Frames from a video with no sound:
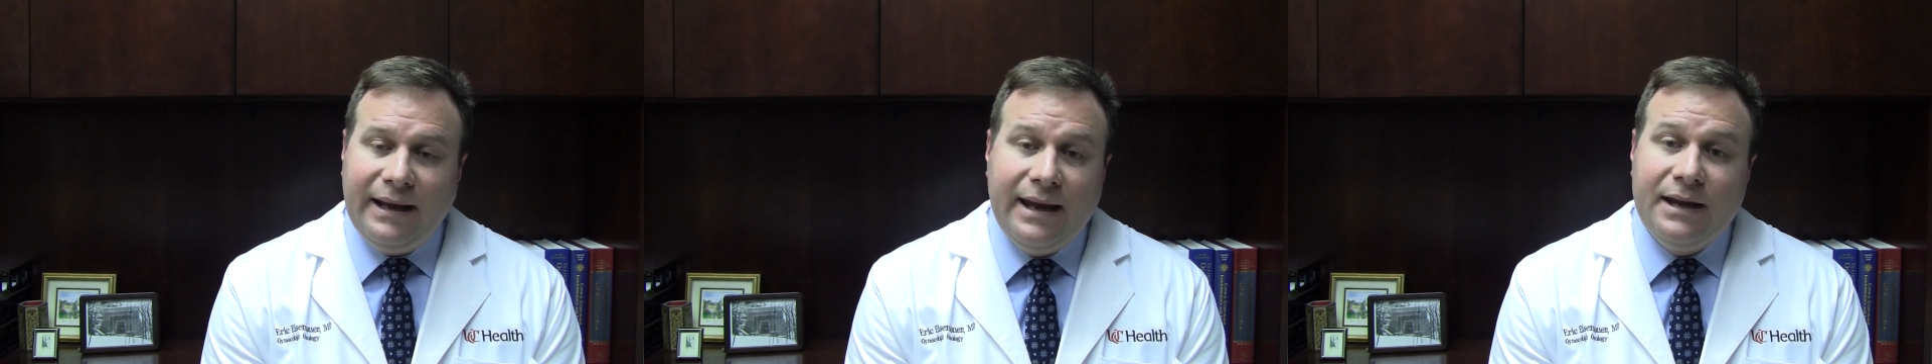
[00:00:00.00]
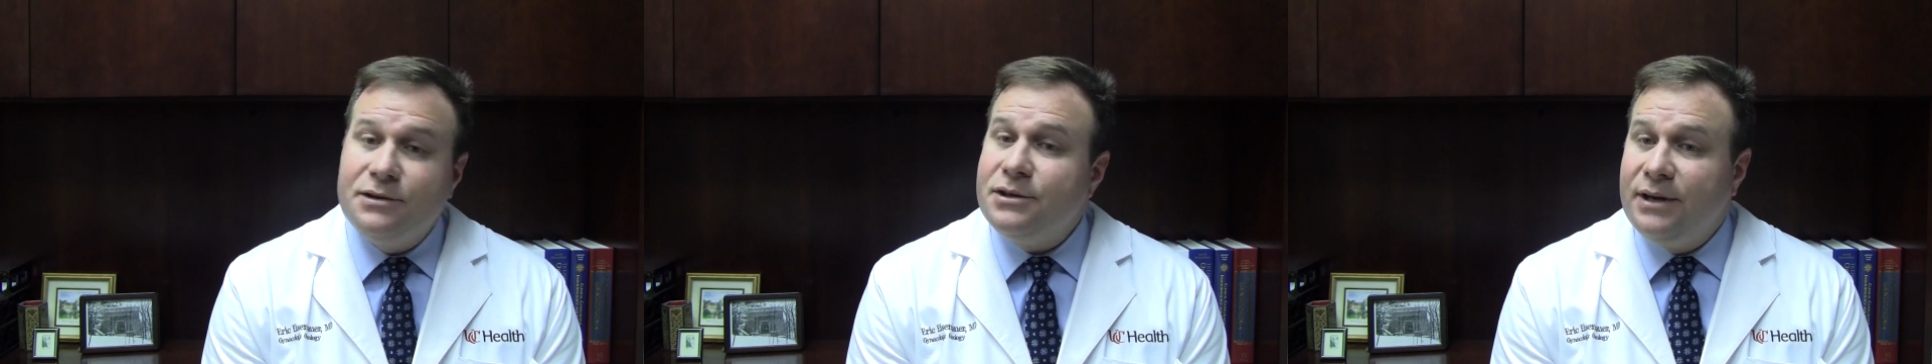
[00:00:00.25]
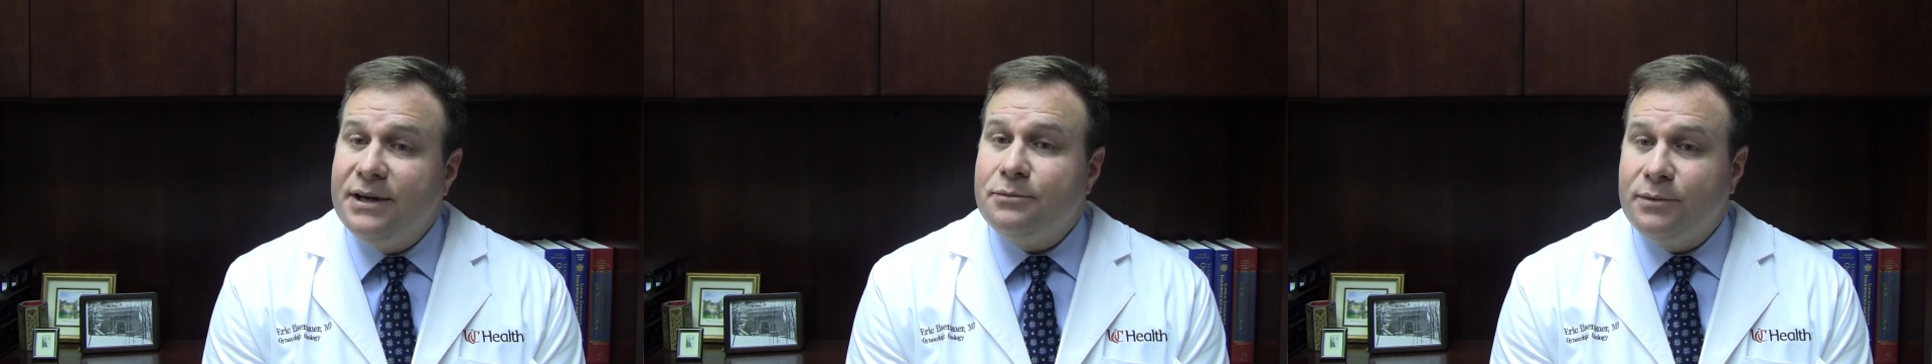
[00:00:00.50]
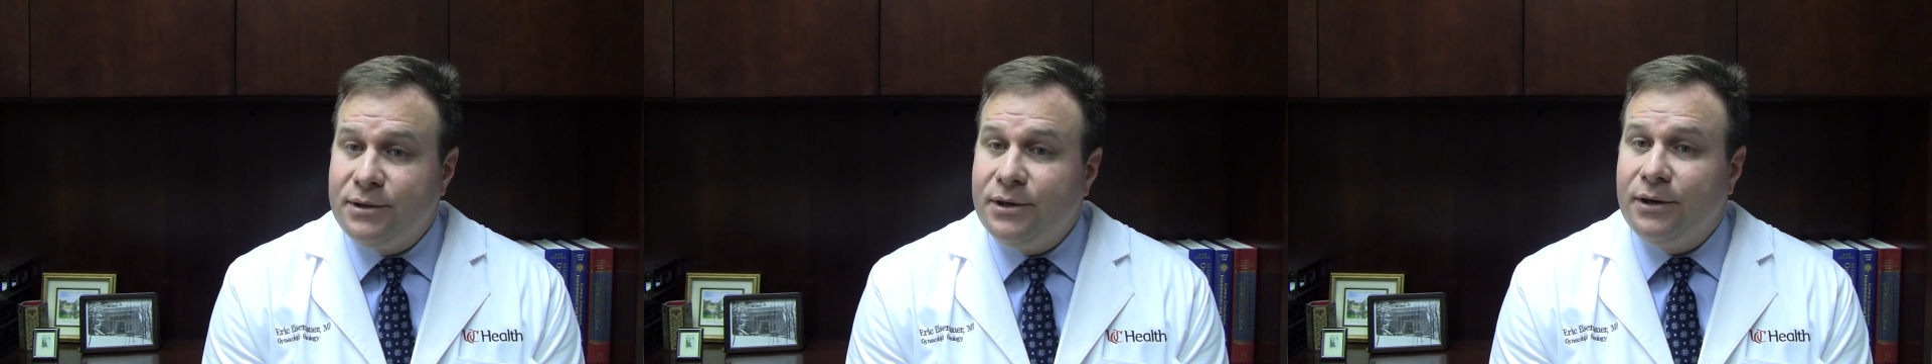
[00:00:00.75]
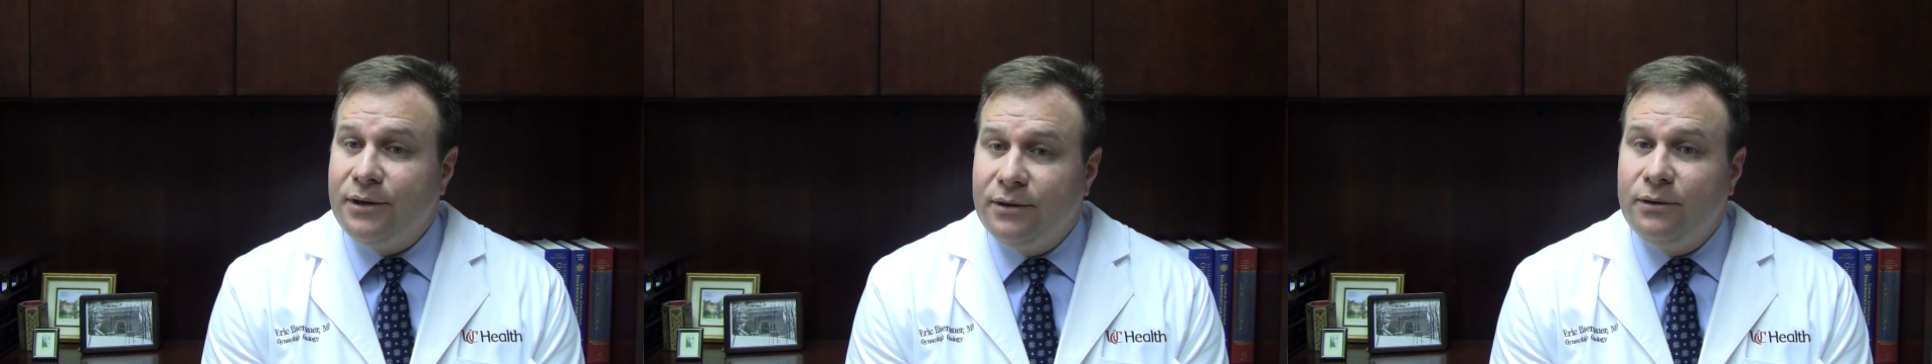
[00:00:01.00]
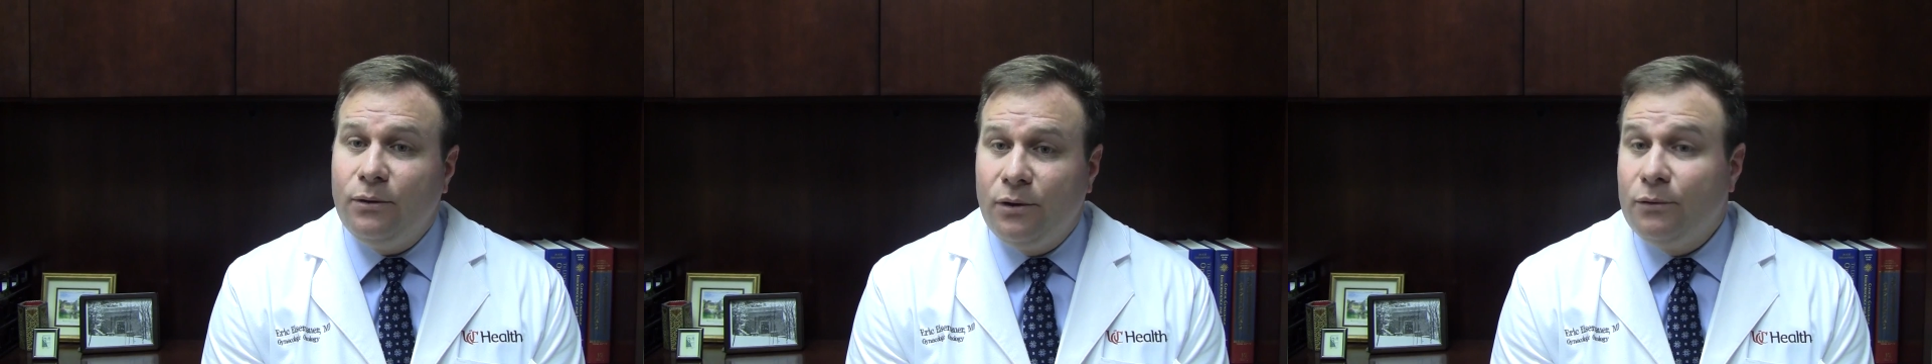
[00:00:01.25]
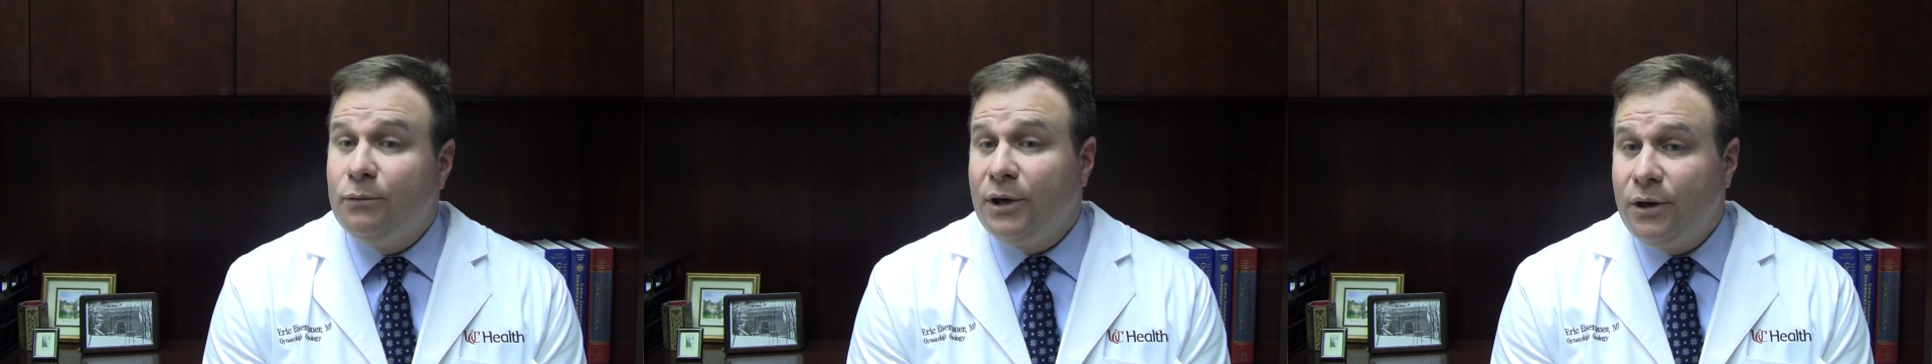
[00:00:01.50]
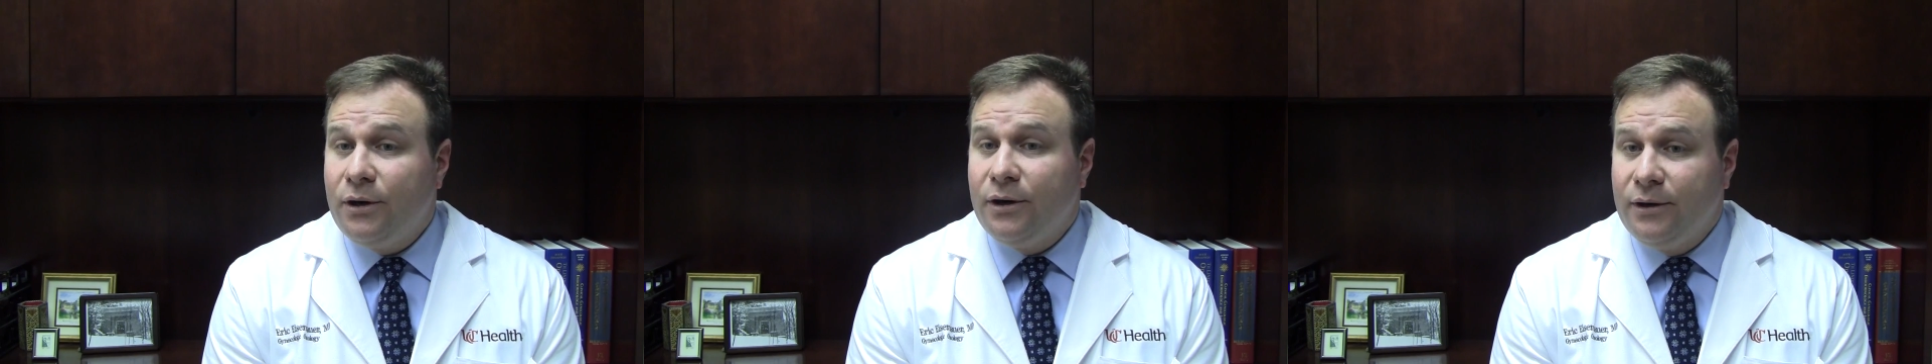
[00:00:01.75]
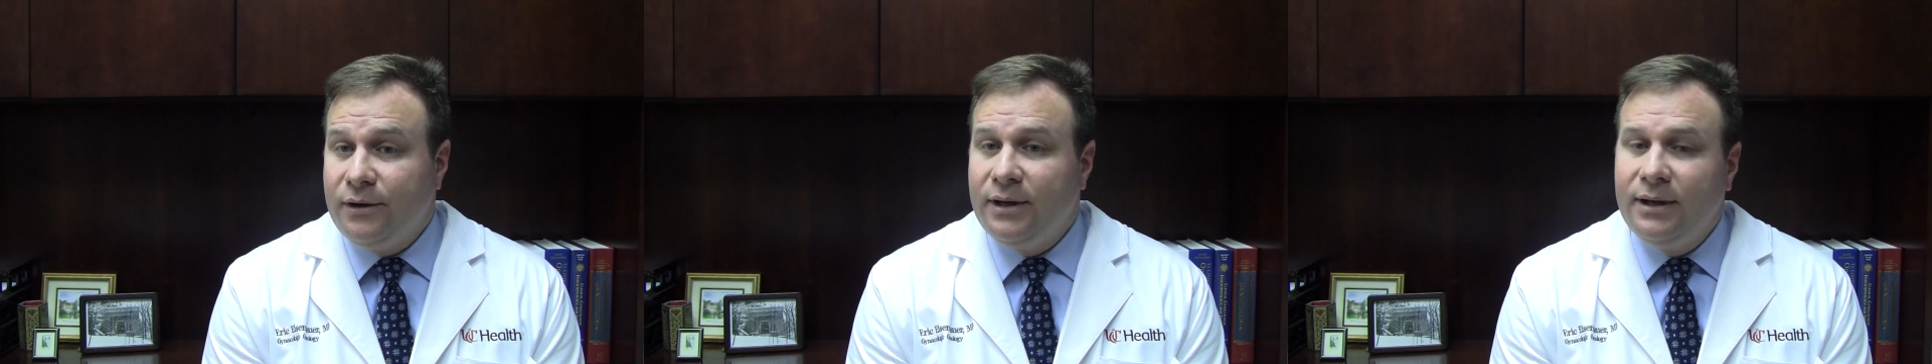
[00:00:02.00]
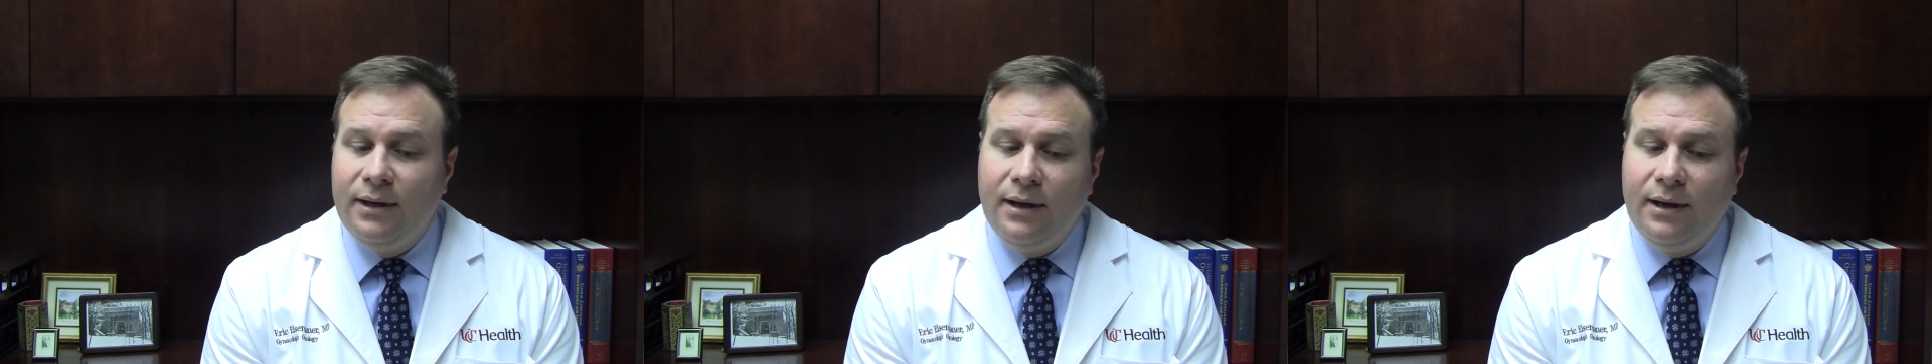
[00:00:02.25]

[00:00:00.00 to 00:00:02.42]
that cancer has returned or recurred.